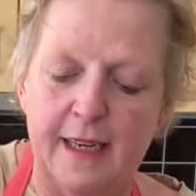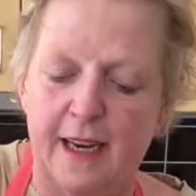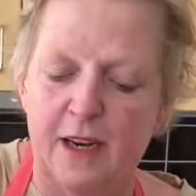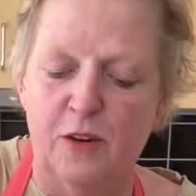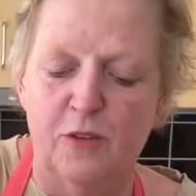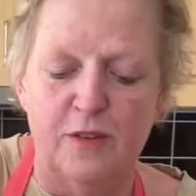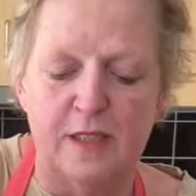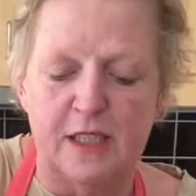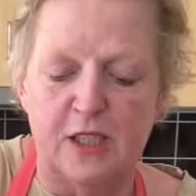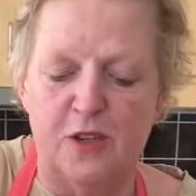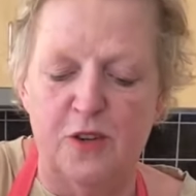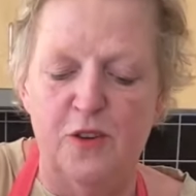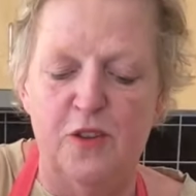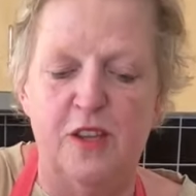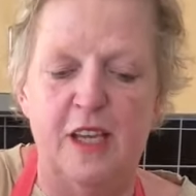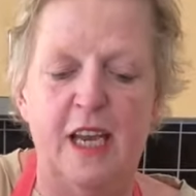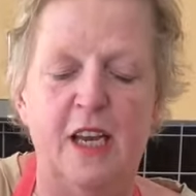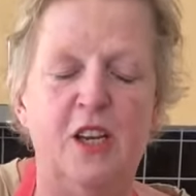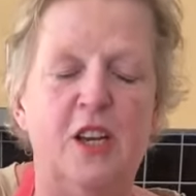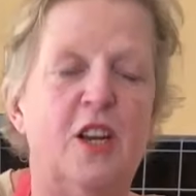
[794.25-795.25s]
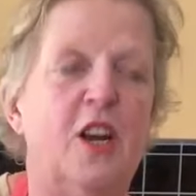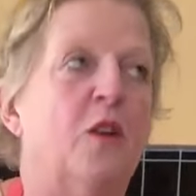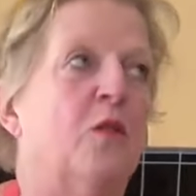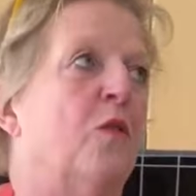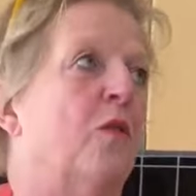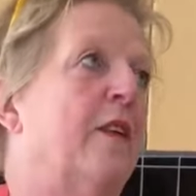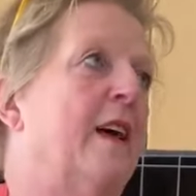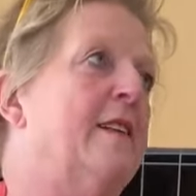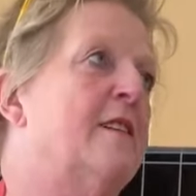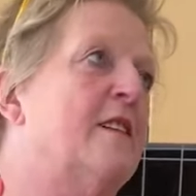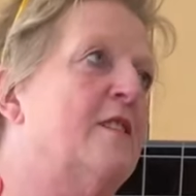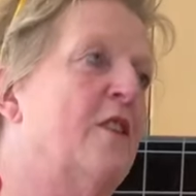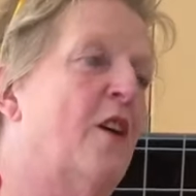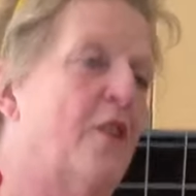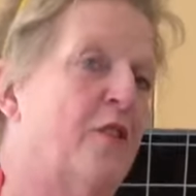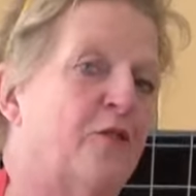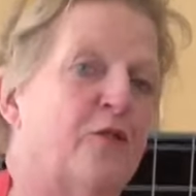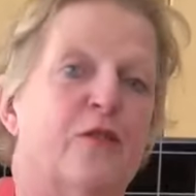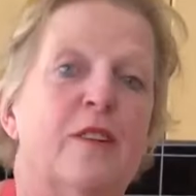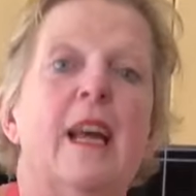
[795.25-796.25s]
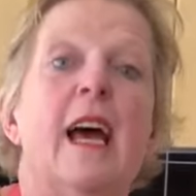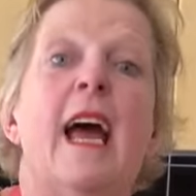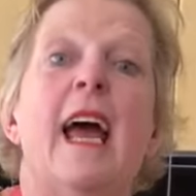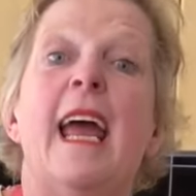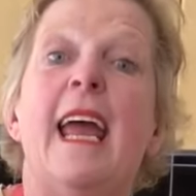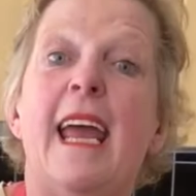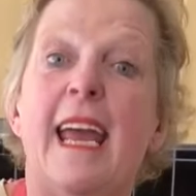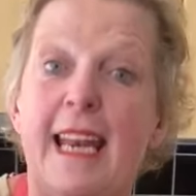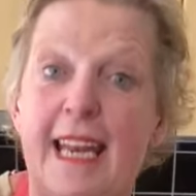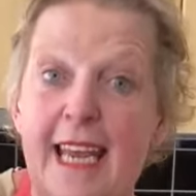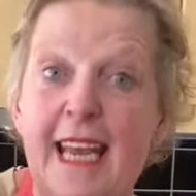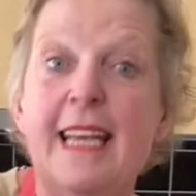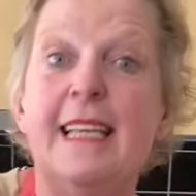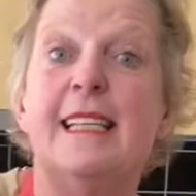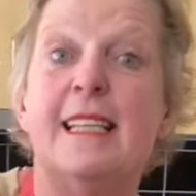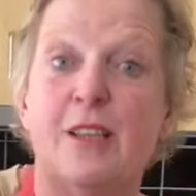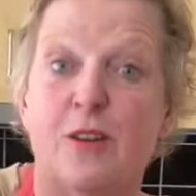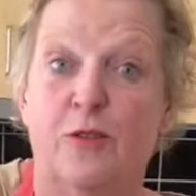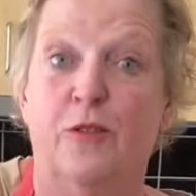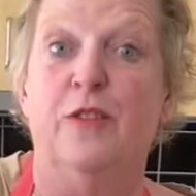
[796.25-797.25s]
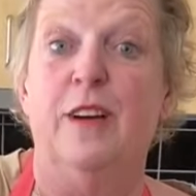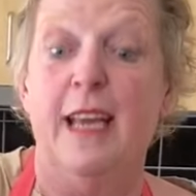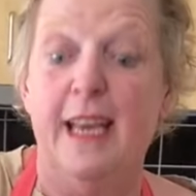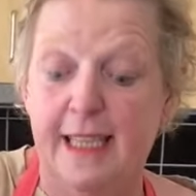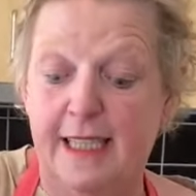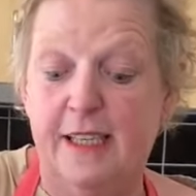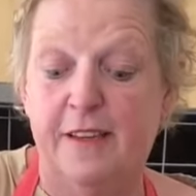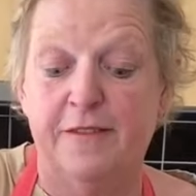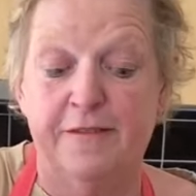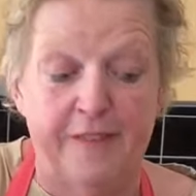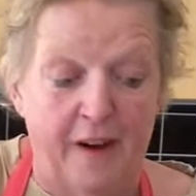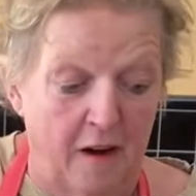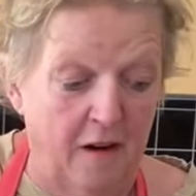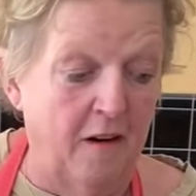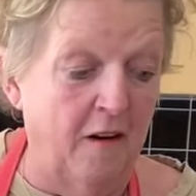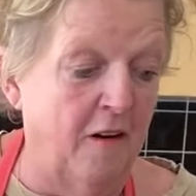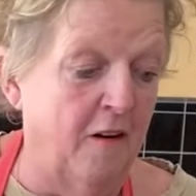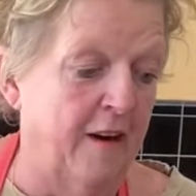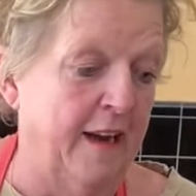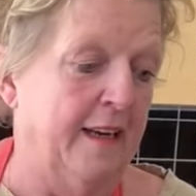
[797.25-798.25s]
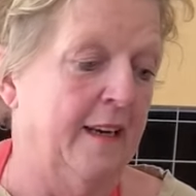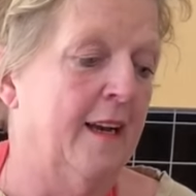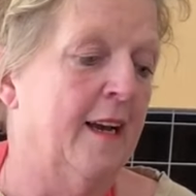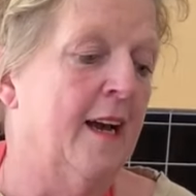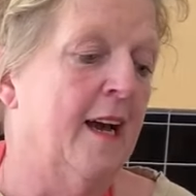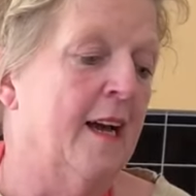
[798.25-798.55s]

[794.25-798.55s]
It looks too thin. You go, oh, that's no good. It is good. It's fine.